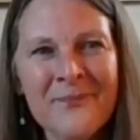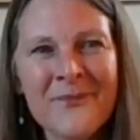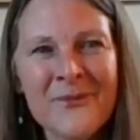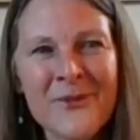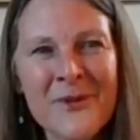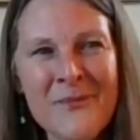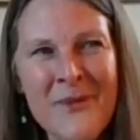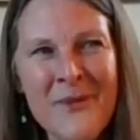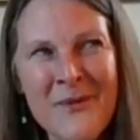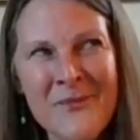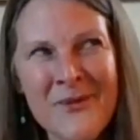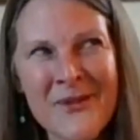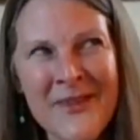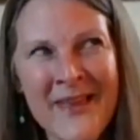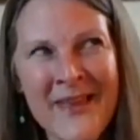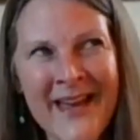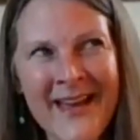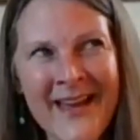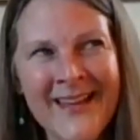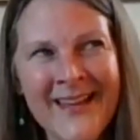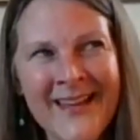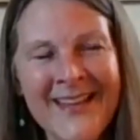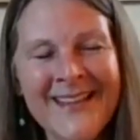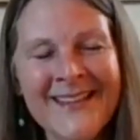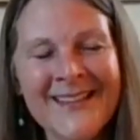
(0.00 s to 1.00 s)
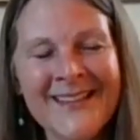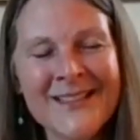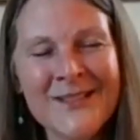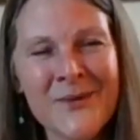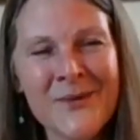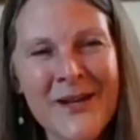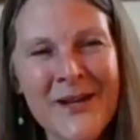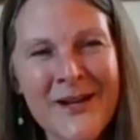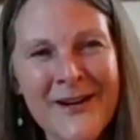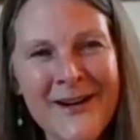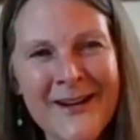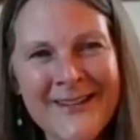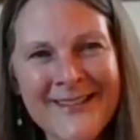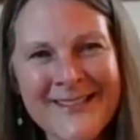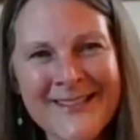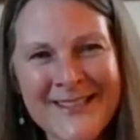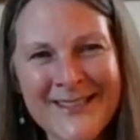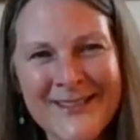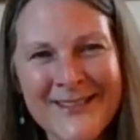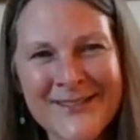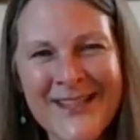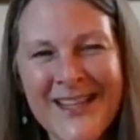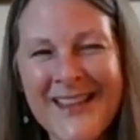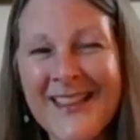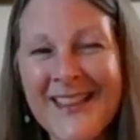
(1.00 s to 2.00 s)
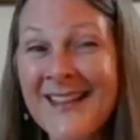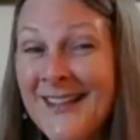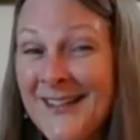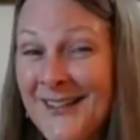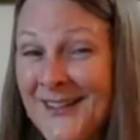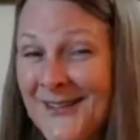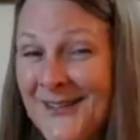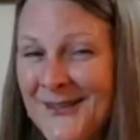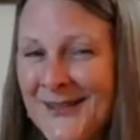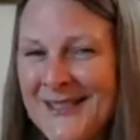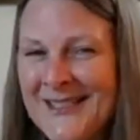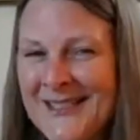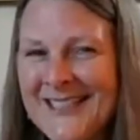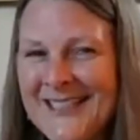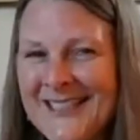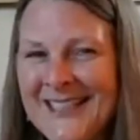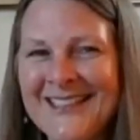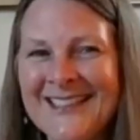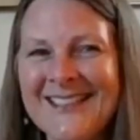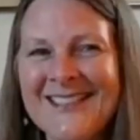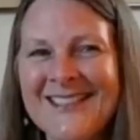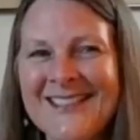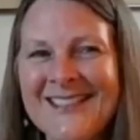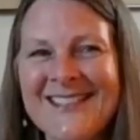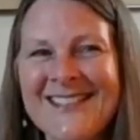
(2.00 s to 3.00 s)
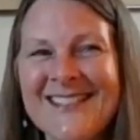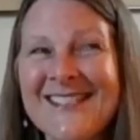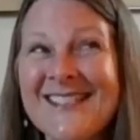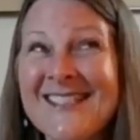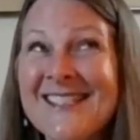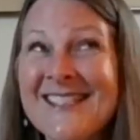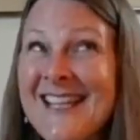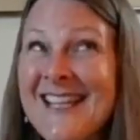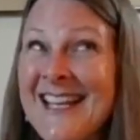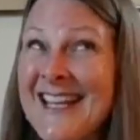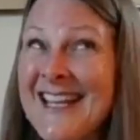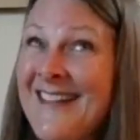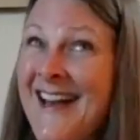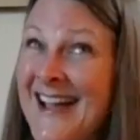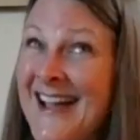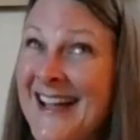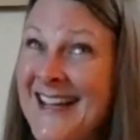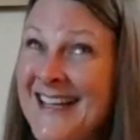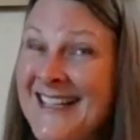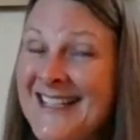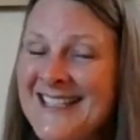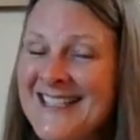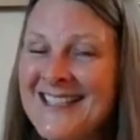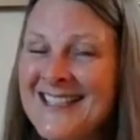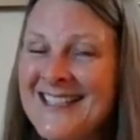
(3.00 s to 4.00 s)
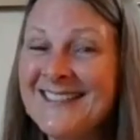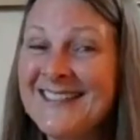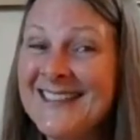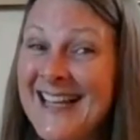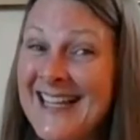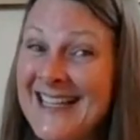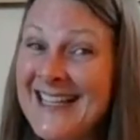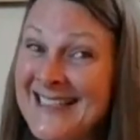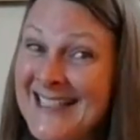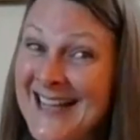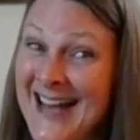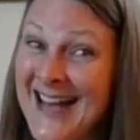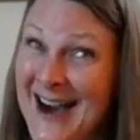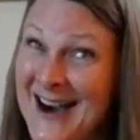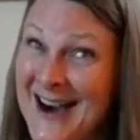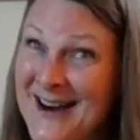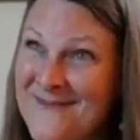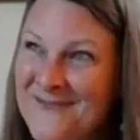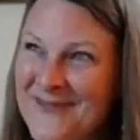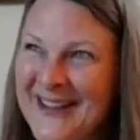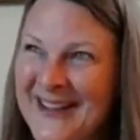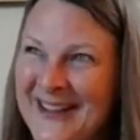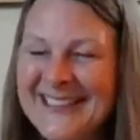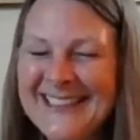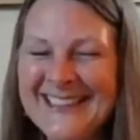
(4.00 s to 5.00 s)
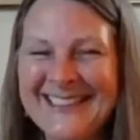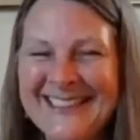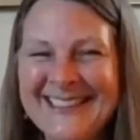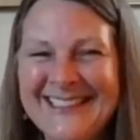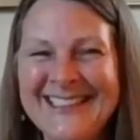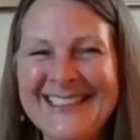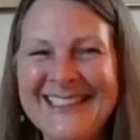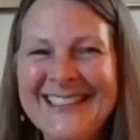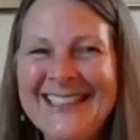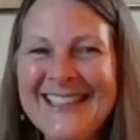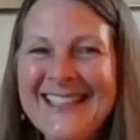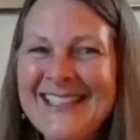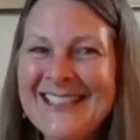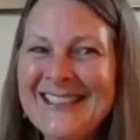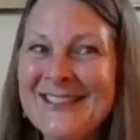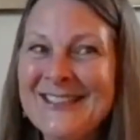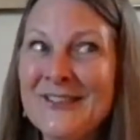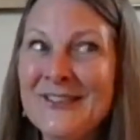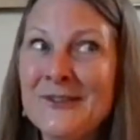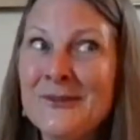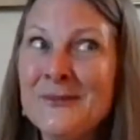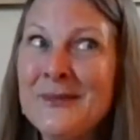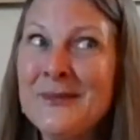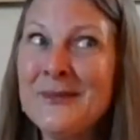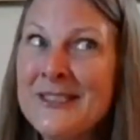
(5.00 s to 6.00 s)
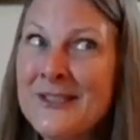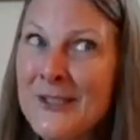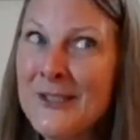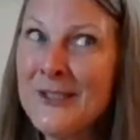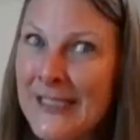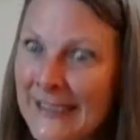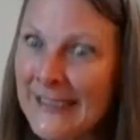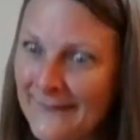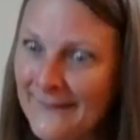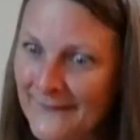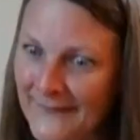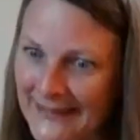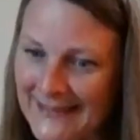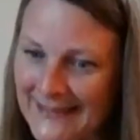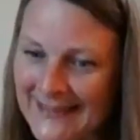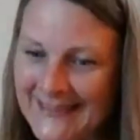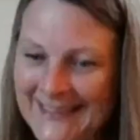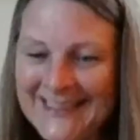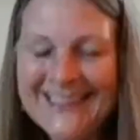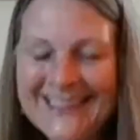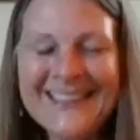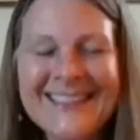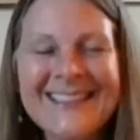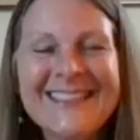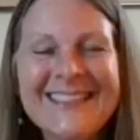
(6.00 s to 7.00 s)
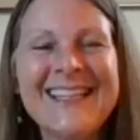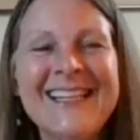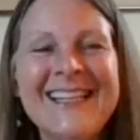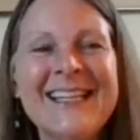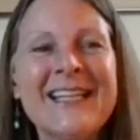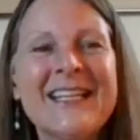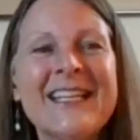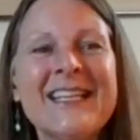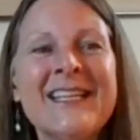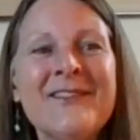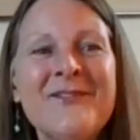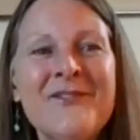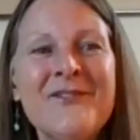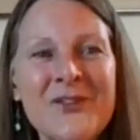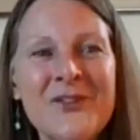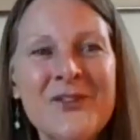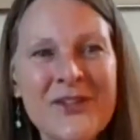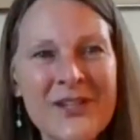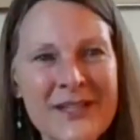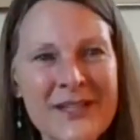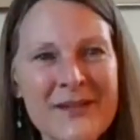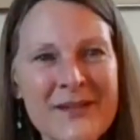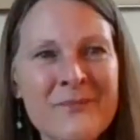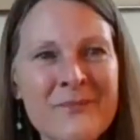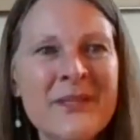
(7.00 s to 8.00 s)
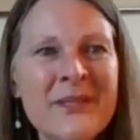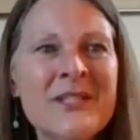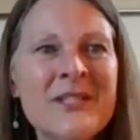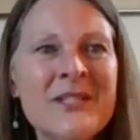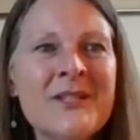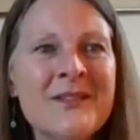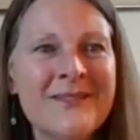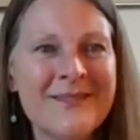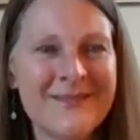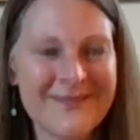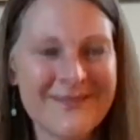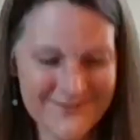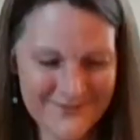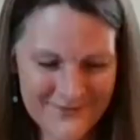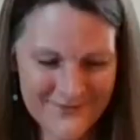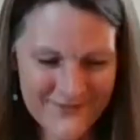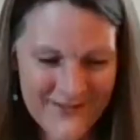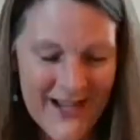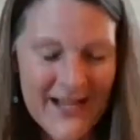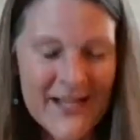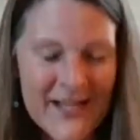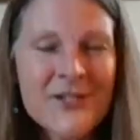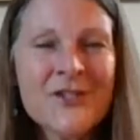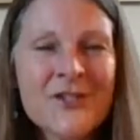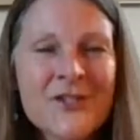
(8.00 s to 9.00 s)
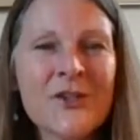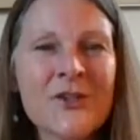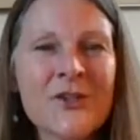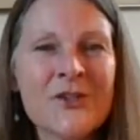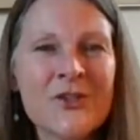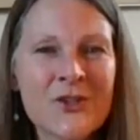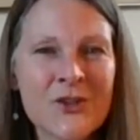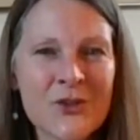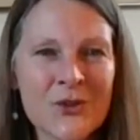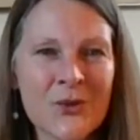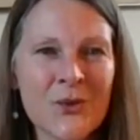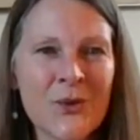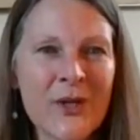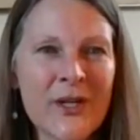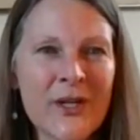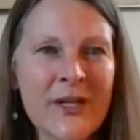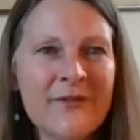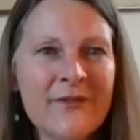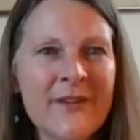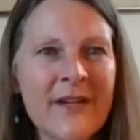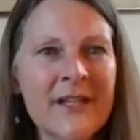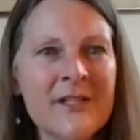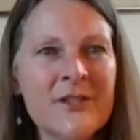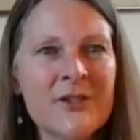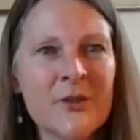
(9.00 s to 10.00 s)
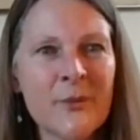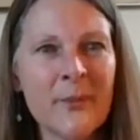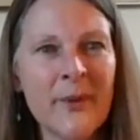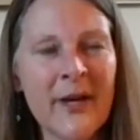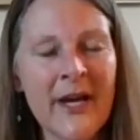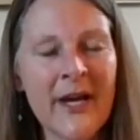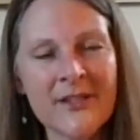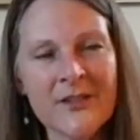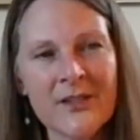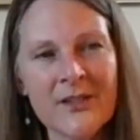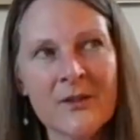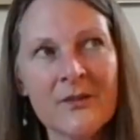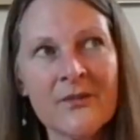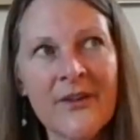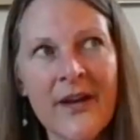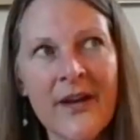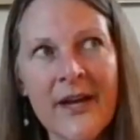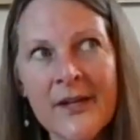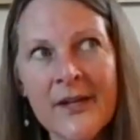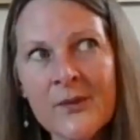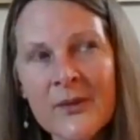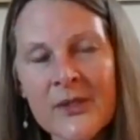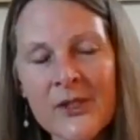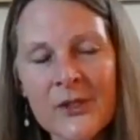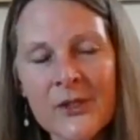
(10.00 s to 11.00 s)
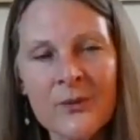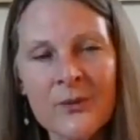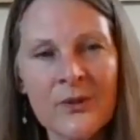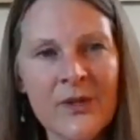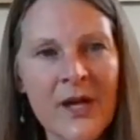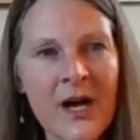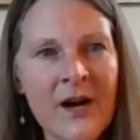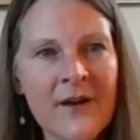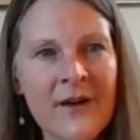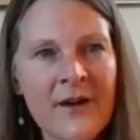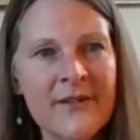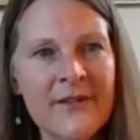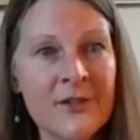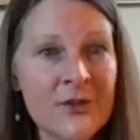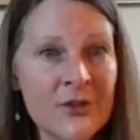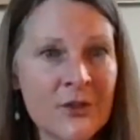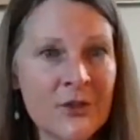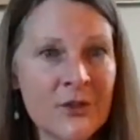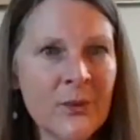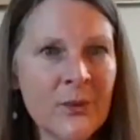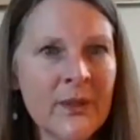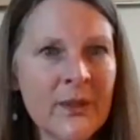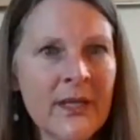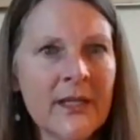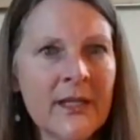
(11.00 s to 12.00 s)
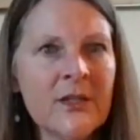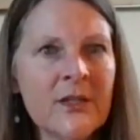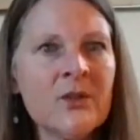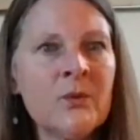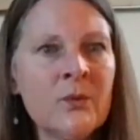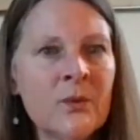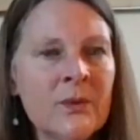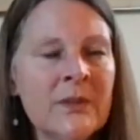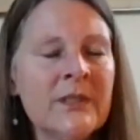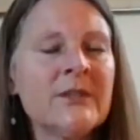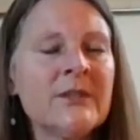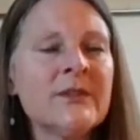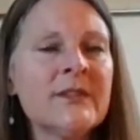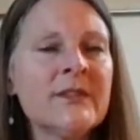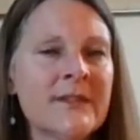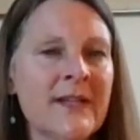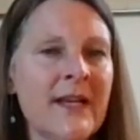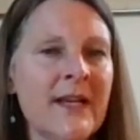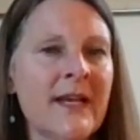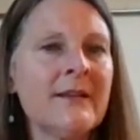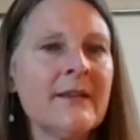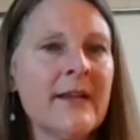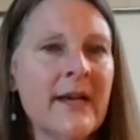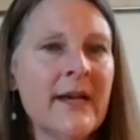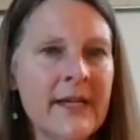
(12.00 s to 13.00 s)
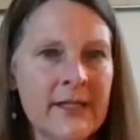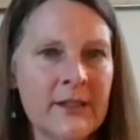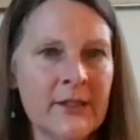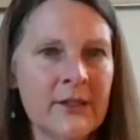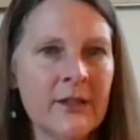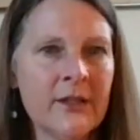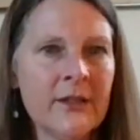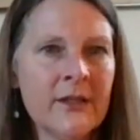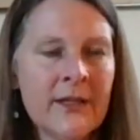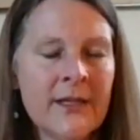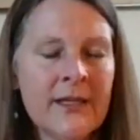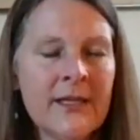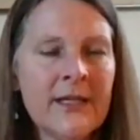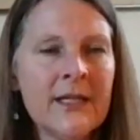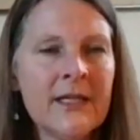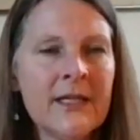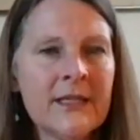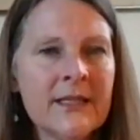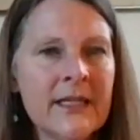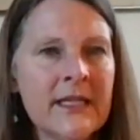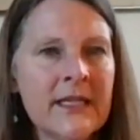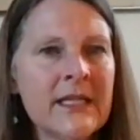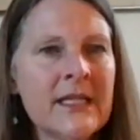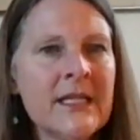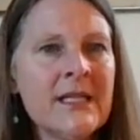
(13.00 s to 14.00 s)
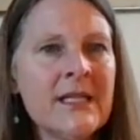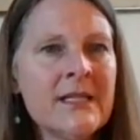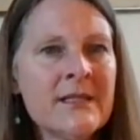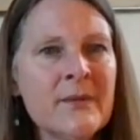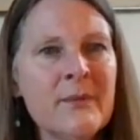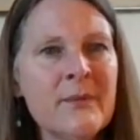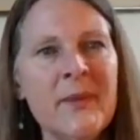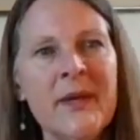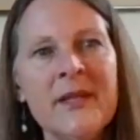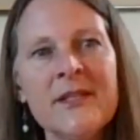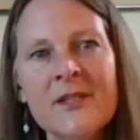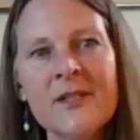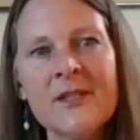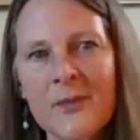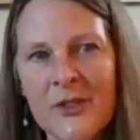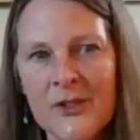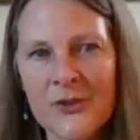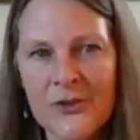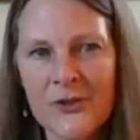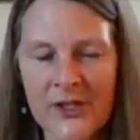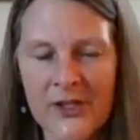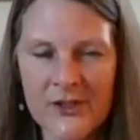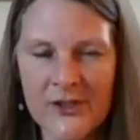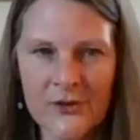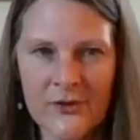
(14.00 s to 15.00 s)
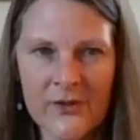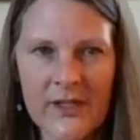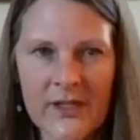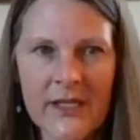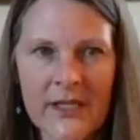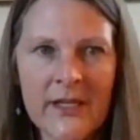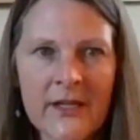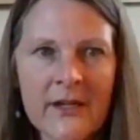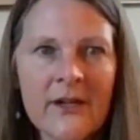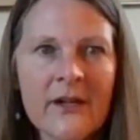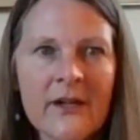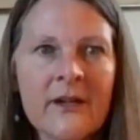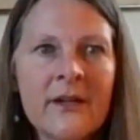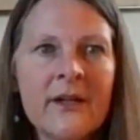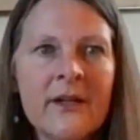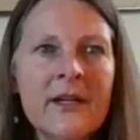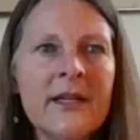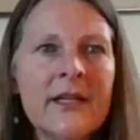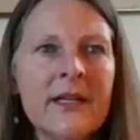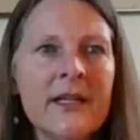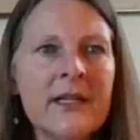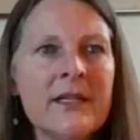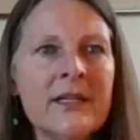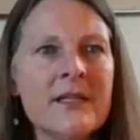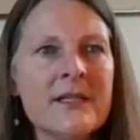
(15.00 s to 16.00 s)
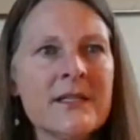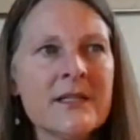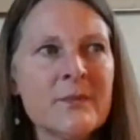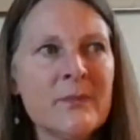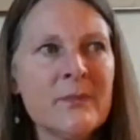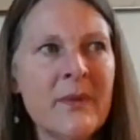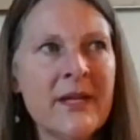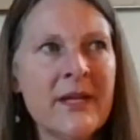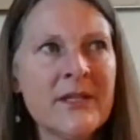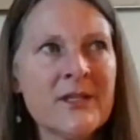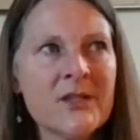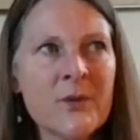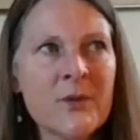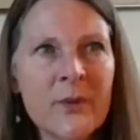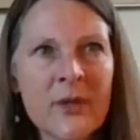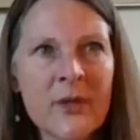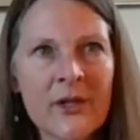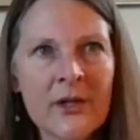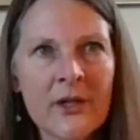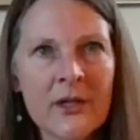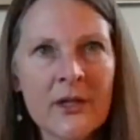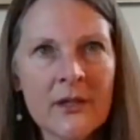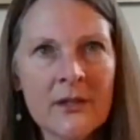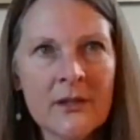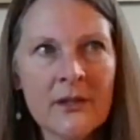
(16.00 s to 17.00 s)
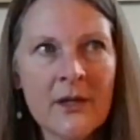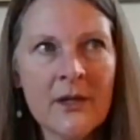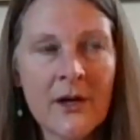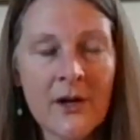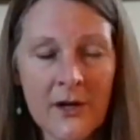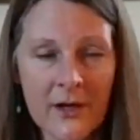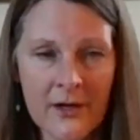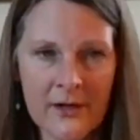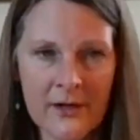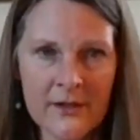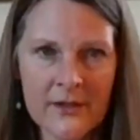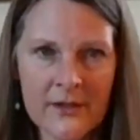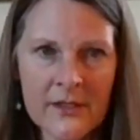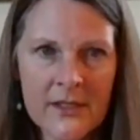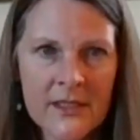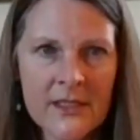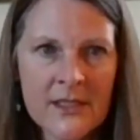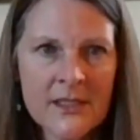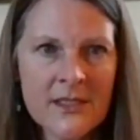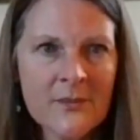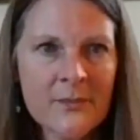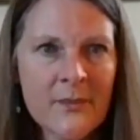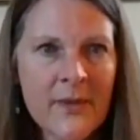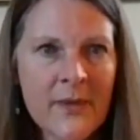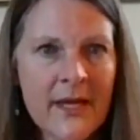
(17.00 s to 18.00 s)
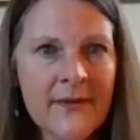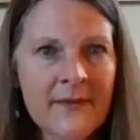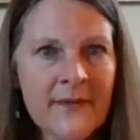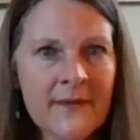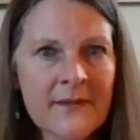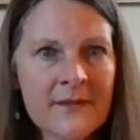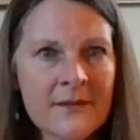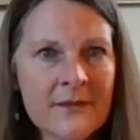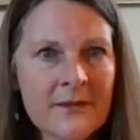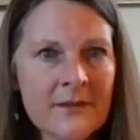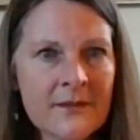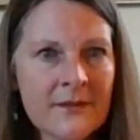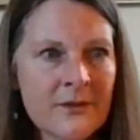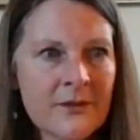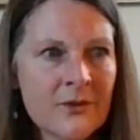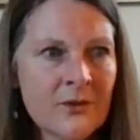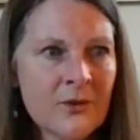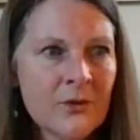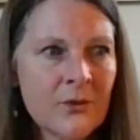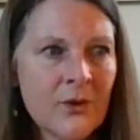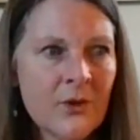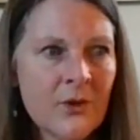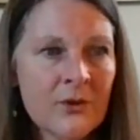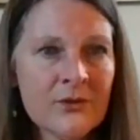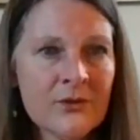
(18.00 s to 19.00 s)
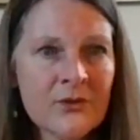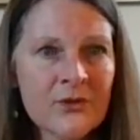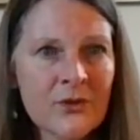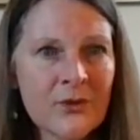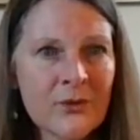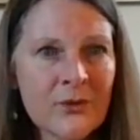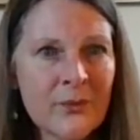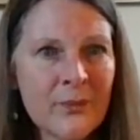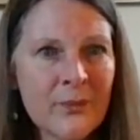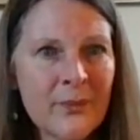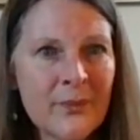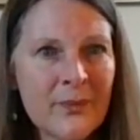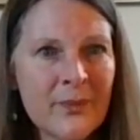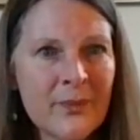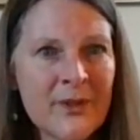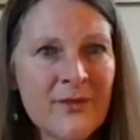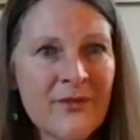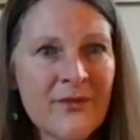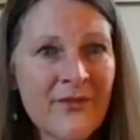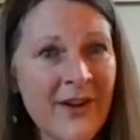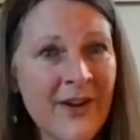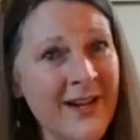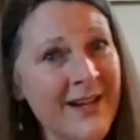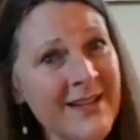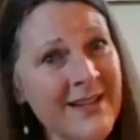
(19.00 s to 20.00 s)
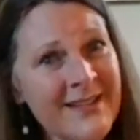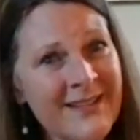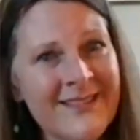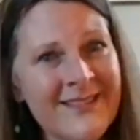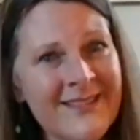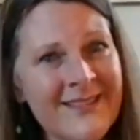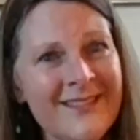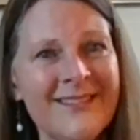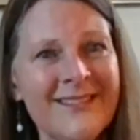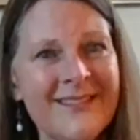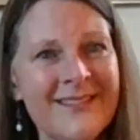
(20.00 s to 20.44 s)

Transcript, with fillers: Remember that. And that's why our higher selves, I think, are always telling us to stay light, lighten up, don't be so heavy. Like if you can find your joy, find your passion, find what you love and do it, you will stay lighter. Like it isn't meant to be drudgery here. It isn't meant to be all hard. It's meant to also be fun.